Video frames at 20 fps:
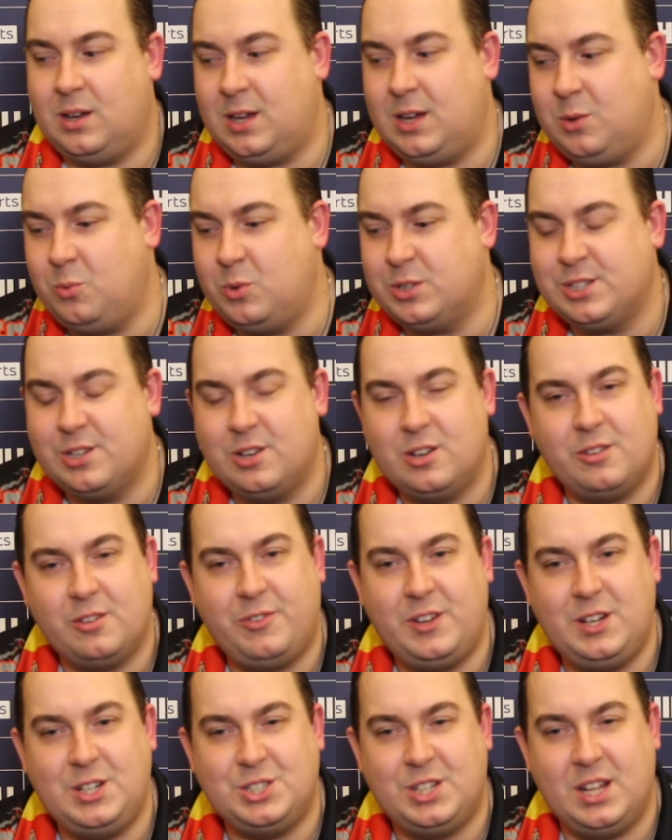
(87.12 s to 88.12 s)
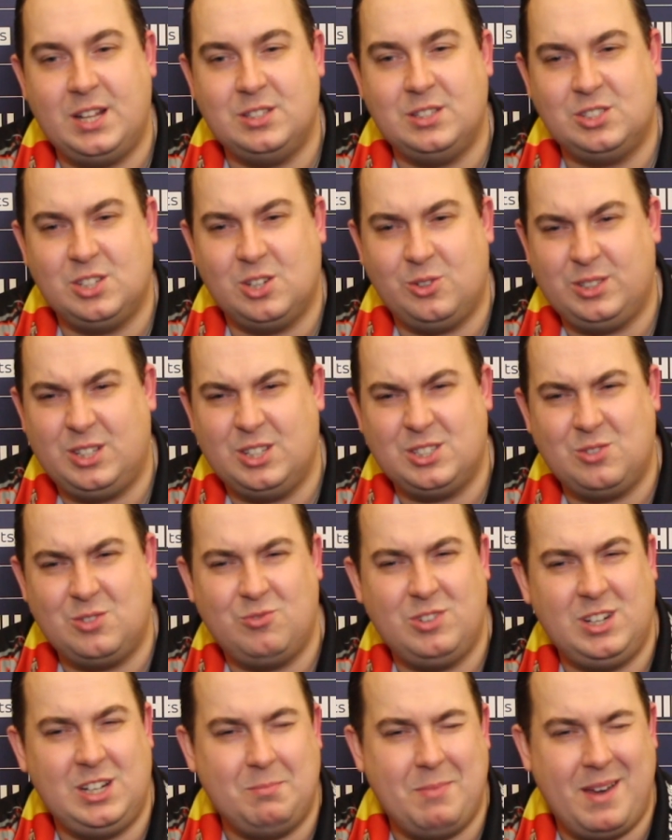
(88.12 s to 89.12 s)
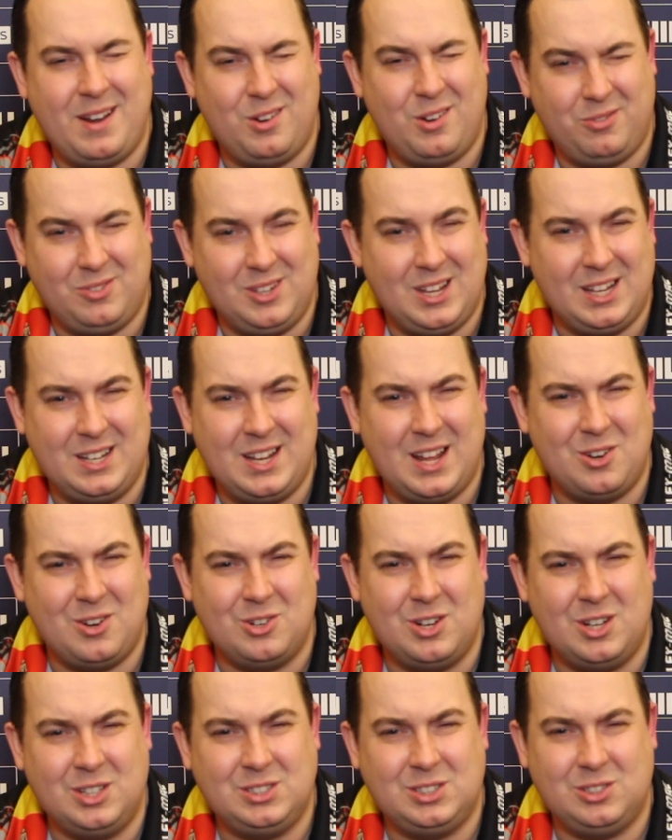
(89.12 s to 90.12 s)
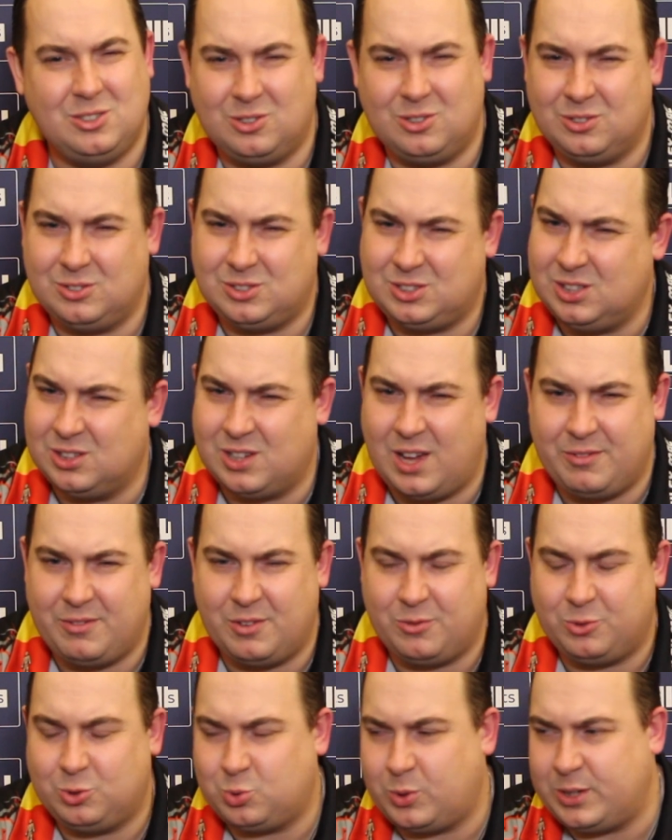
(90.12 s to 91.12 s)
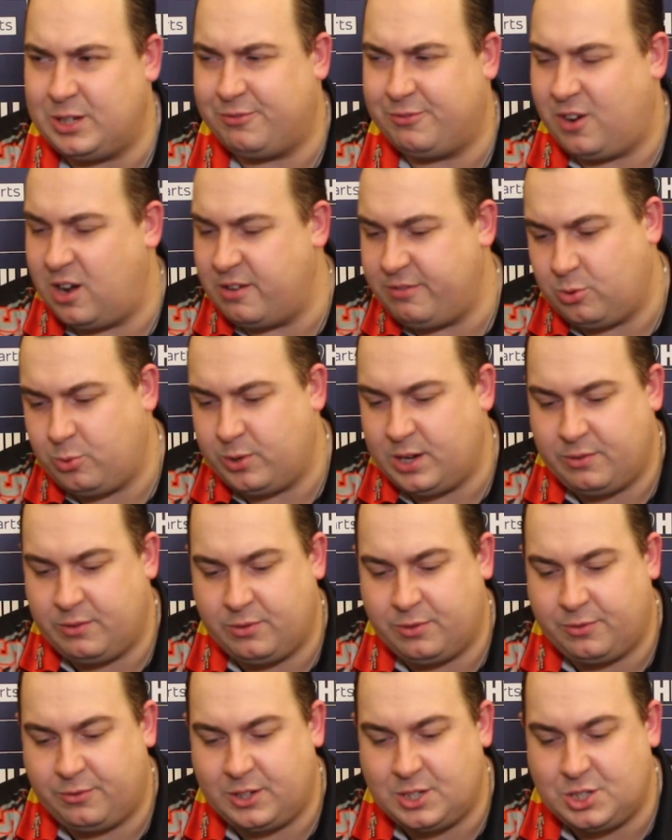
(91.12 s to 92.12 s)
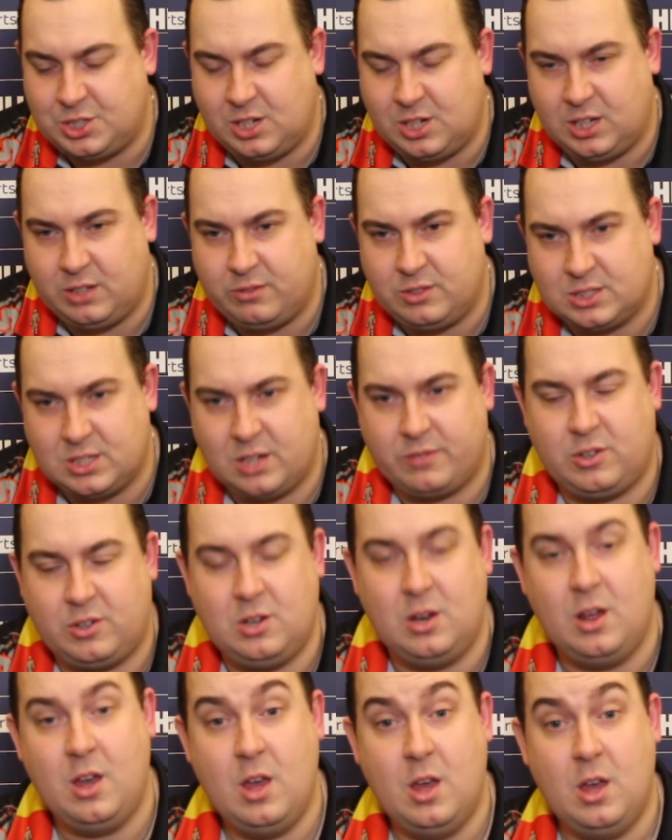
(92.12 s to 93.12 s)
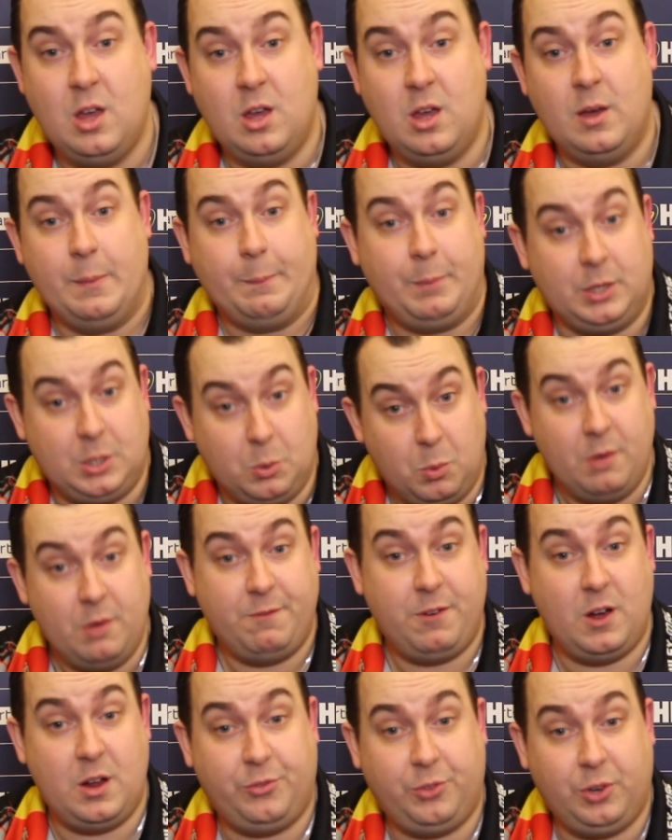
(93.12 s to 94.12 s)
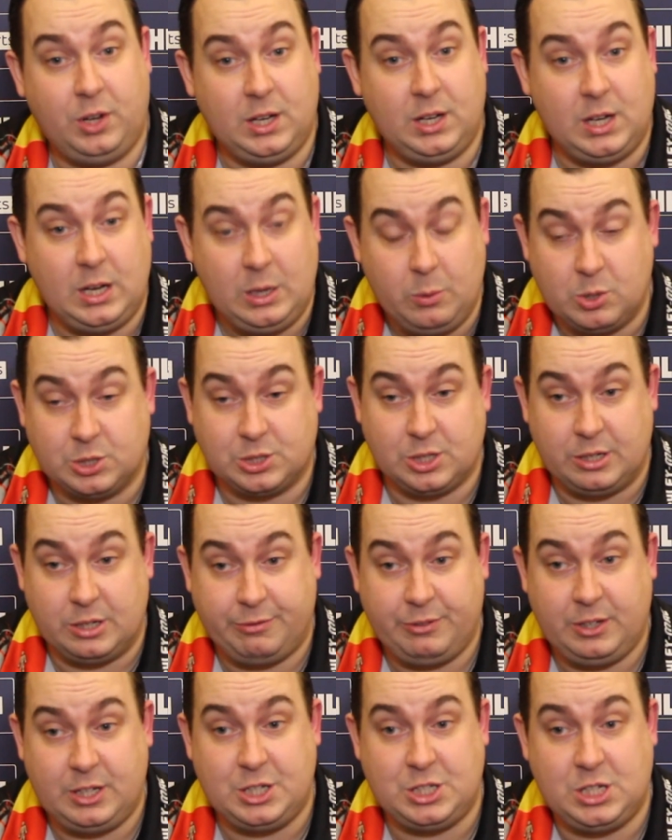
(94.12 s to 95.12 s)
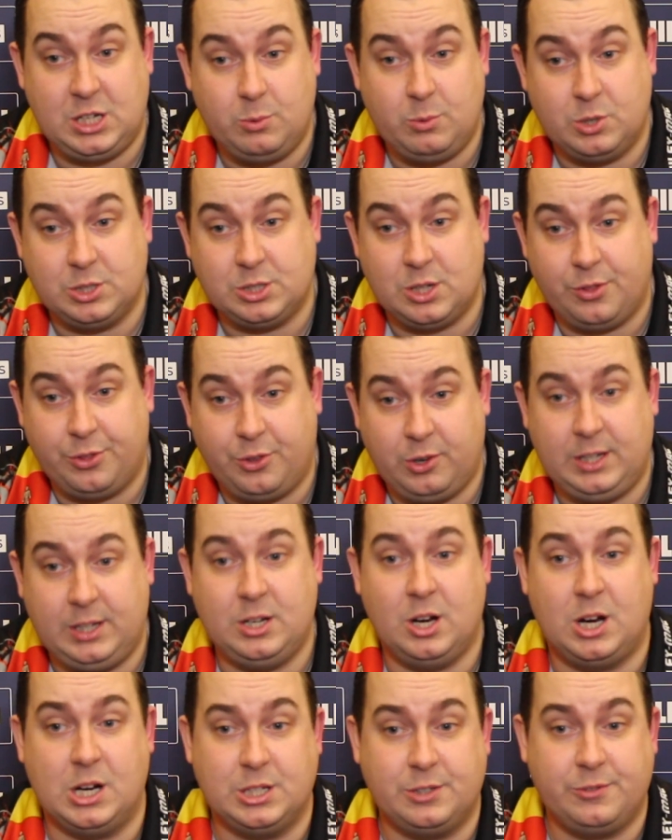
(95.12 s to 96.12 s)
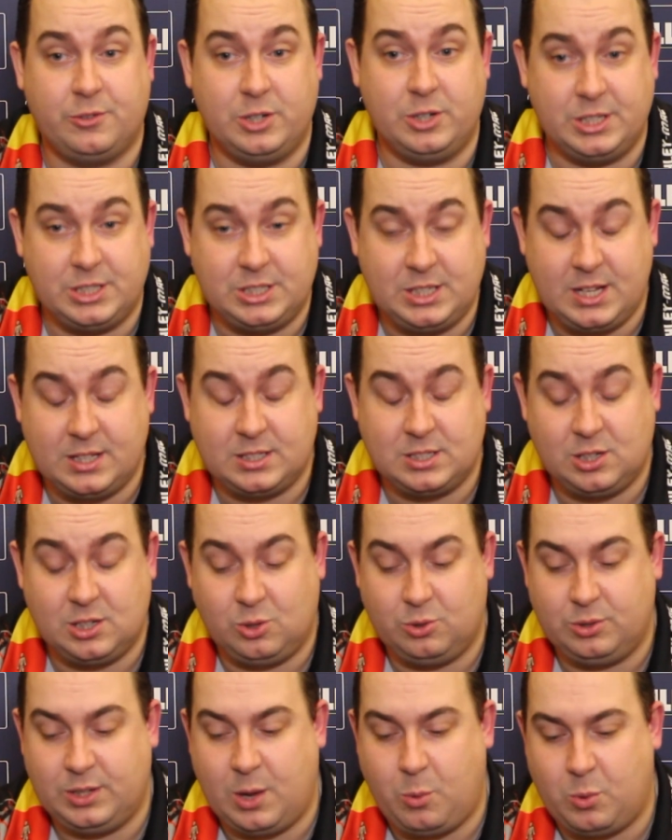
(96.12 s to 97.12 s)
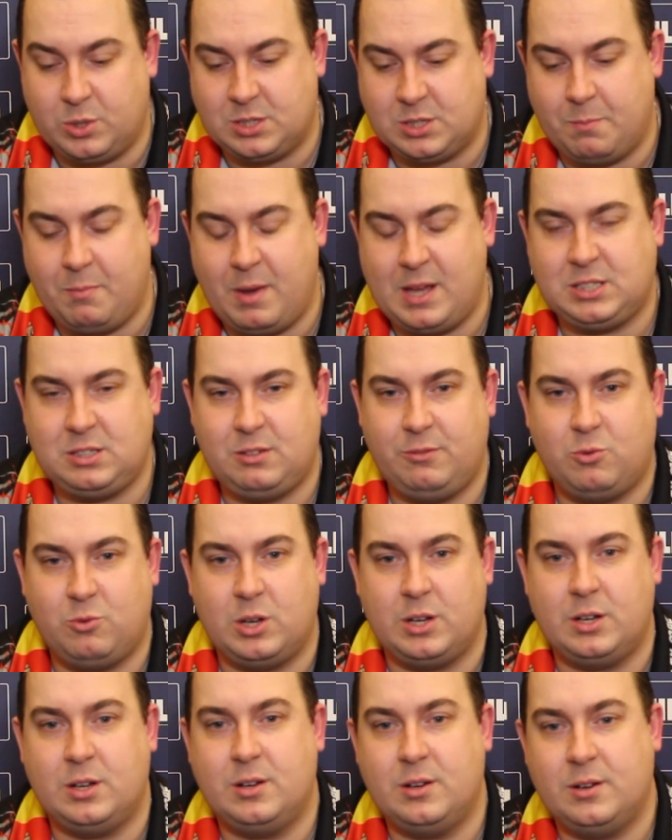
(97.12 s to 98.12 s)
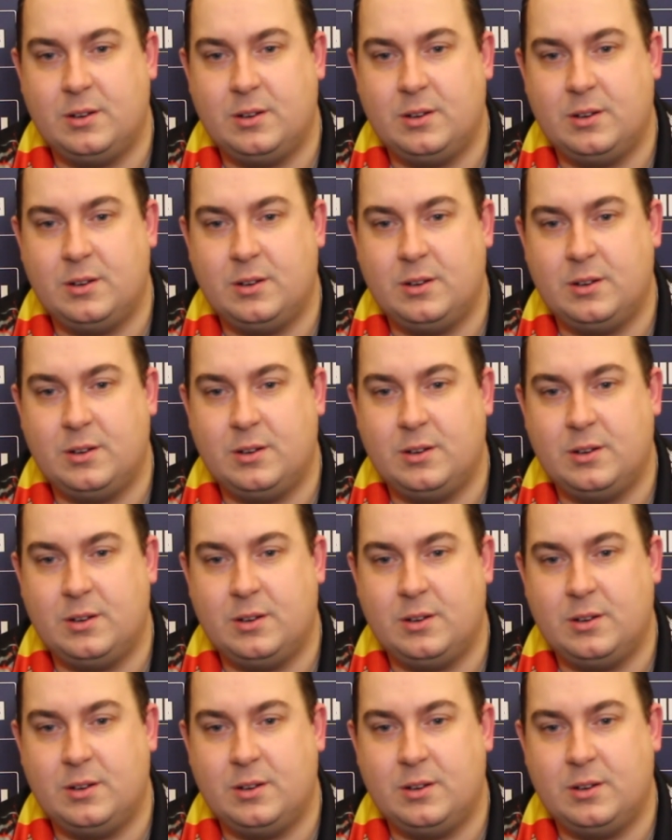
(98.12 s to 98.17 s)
he wasn't on the finish then, so it doesn't really matter if you hit that or not, you still have the 25 or whatever finish you leave yourself on. But the 1-5-3, he was on the finish, he was on 3 darts for the set, so that was a massive one.